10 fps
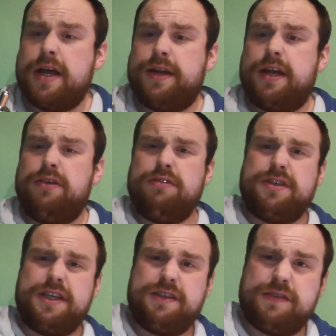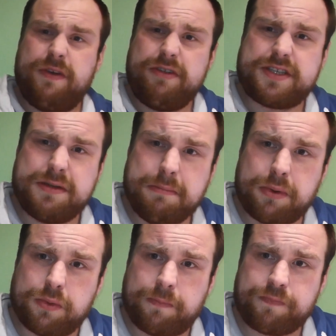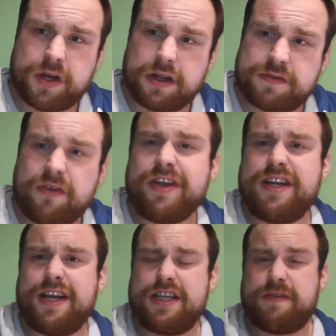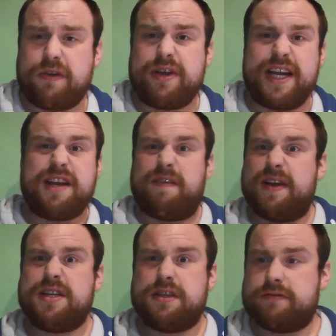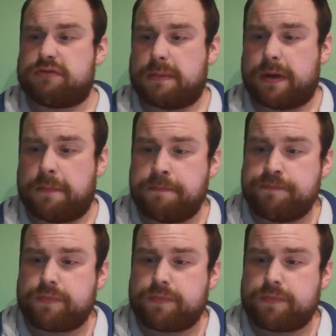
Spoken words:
Now, looks it's very simple. You know, it's a very inoffensive dripper.